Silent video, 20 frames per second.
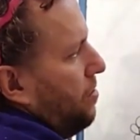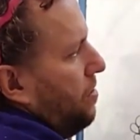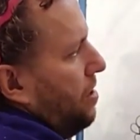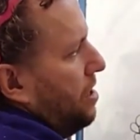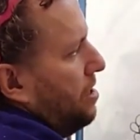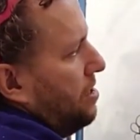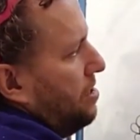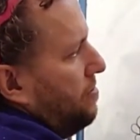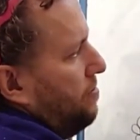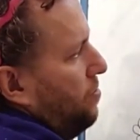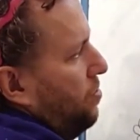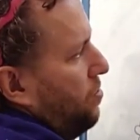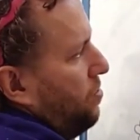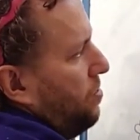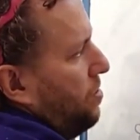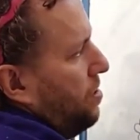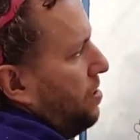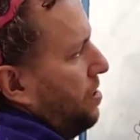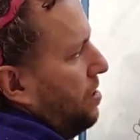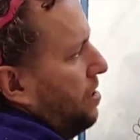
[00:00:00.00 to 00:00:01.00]
quite small.
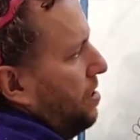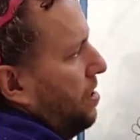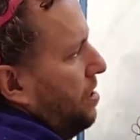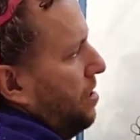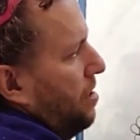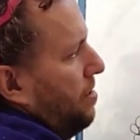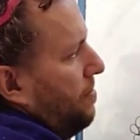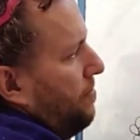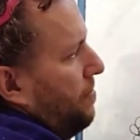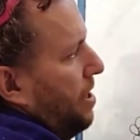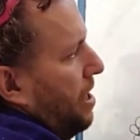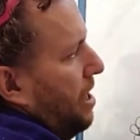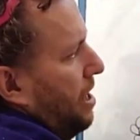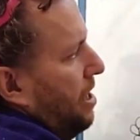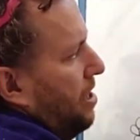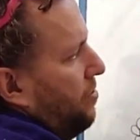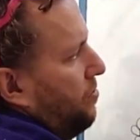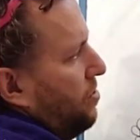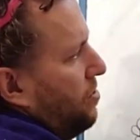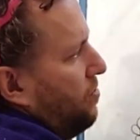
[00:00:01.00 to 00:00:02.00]
But
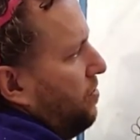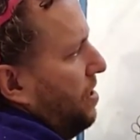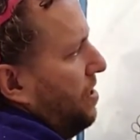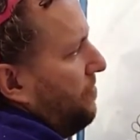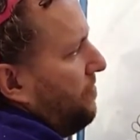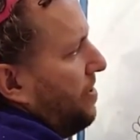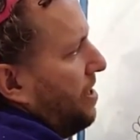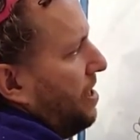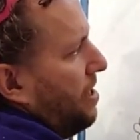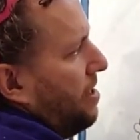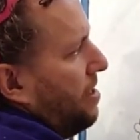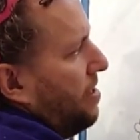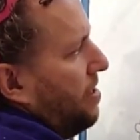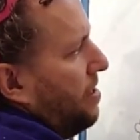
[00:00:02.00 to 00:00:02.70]
he was waving.